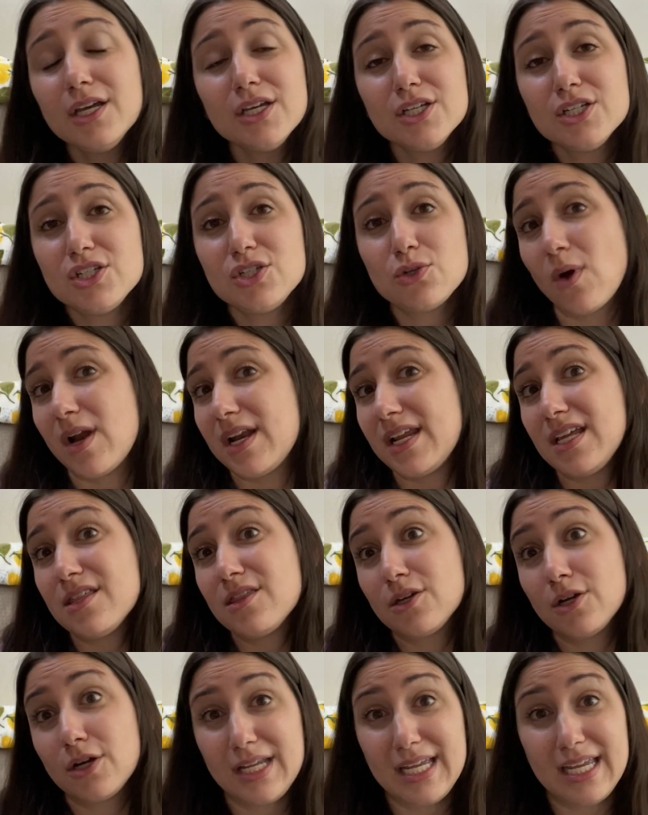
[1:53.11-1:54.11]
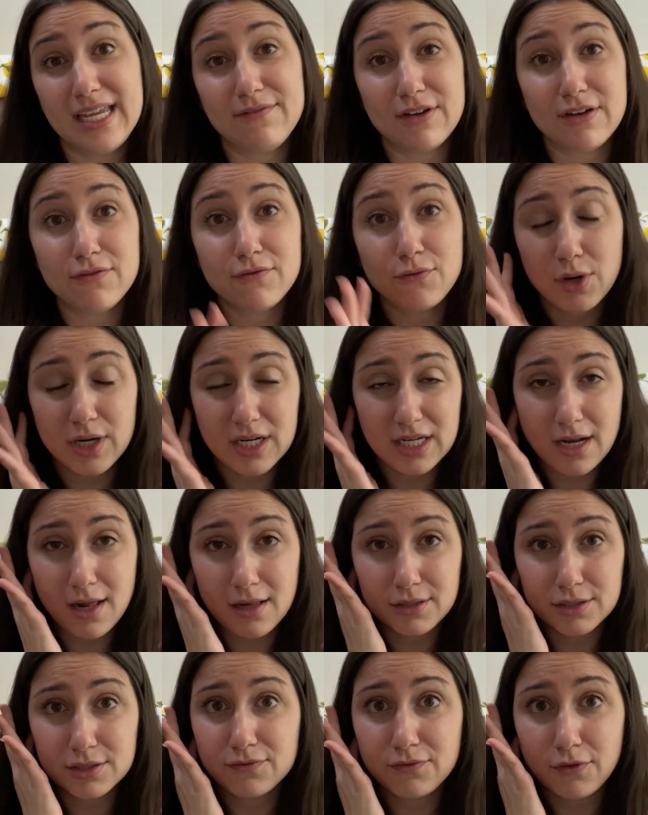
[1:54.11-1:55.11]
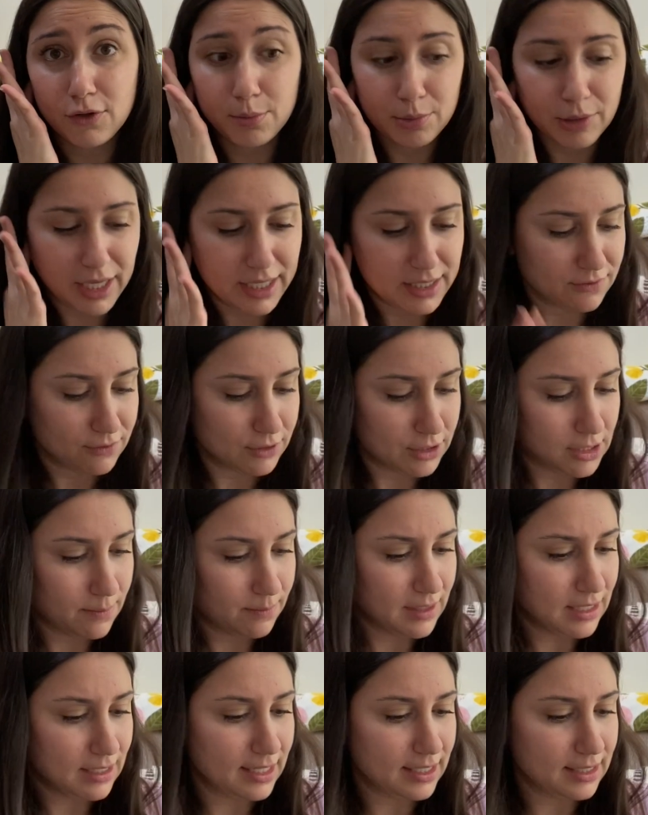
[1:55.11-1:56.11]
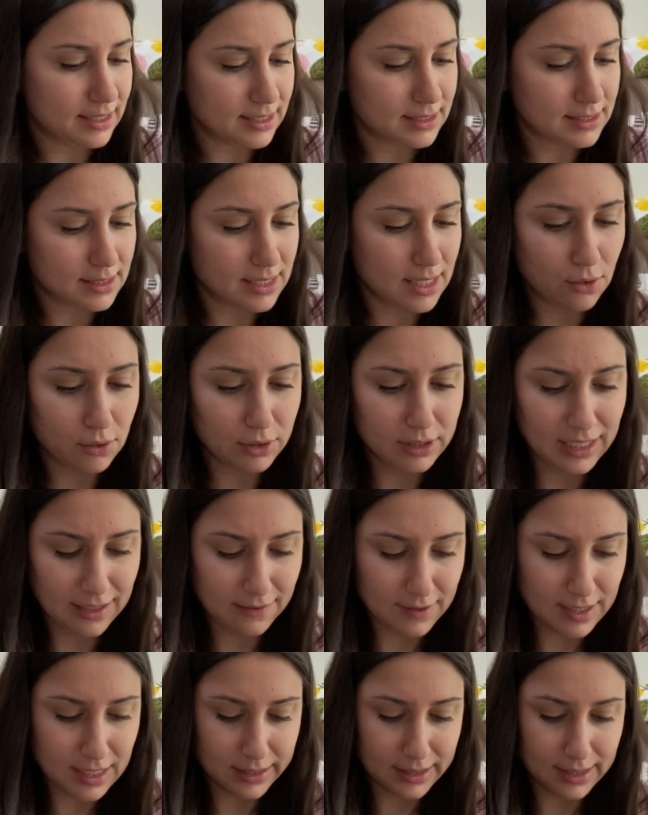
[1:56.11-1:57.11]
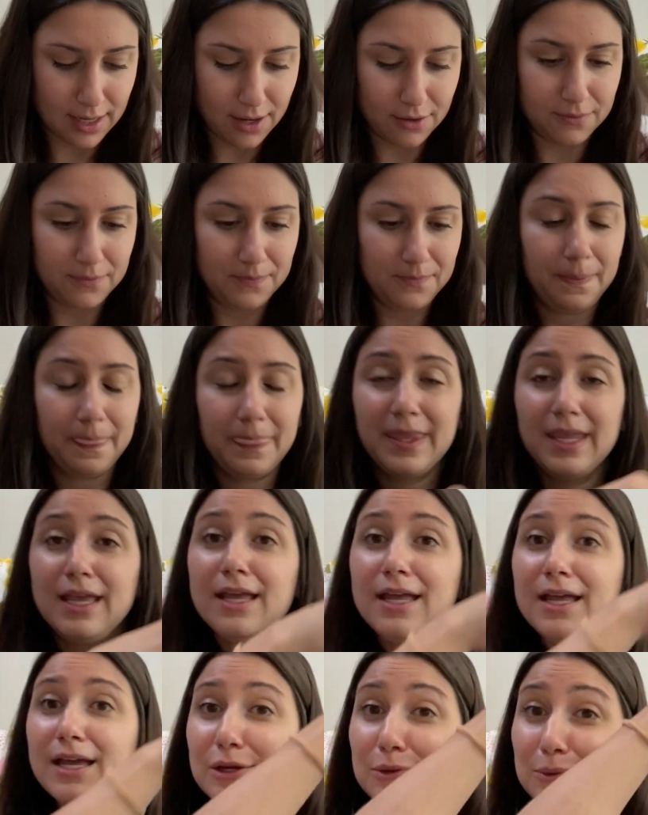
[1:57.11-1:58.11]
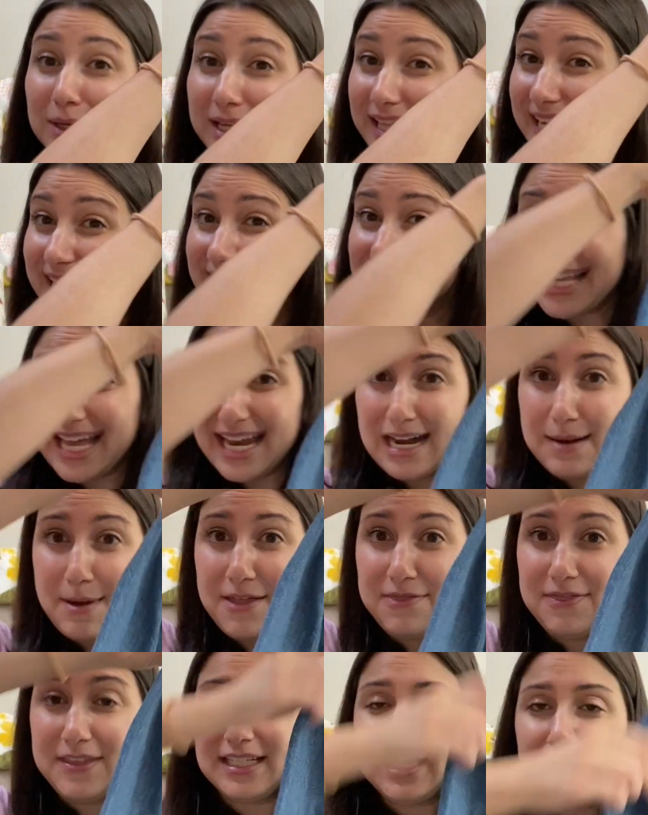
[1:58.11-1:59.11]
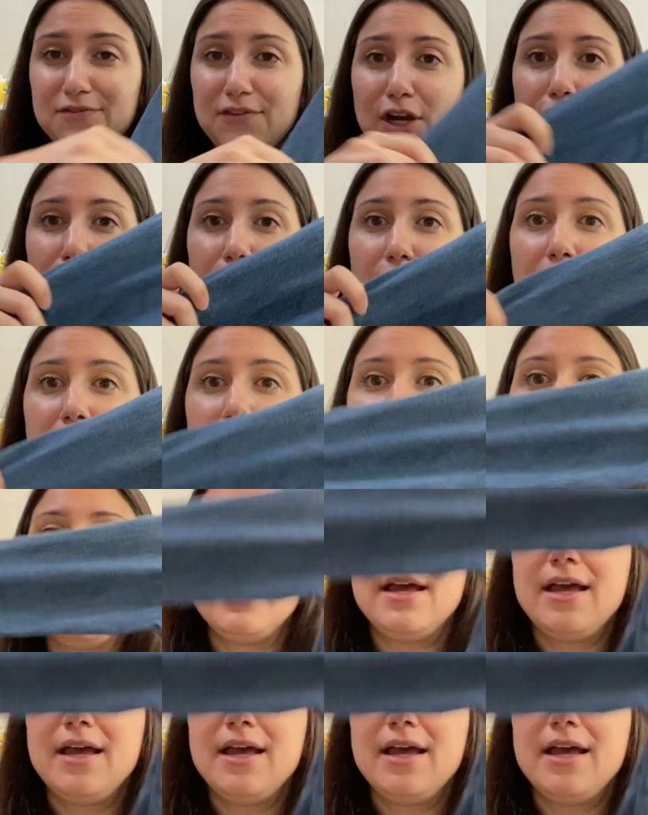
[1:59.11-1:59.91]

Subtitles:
$20, $30, even $40 full price for something like this at Old Navy. So really excited about this for her.